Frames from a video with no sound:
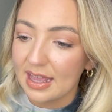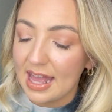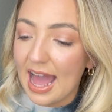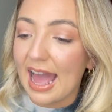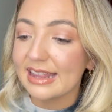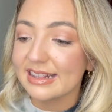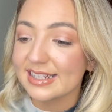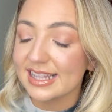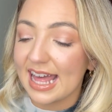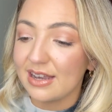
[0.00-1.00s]
And
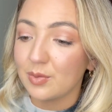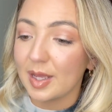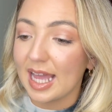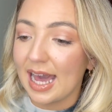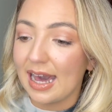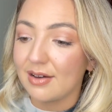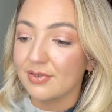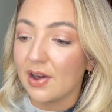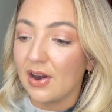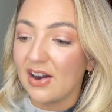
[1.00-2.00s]
then we have
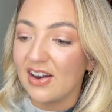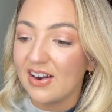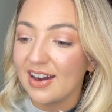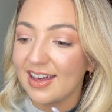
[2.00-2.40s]
our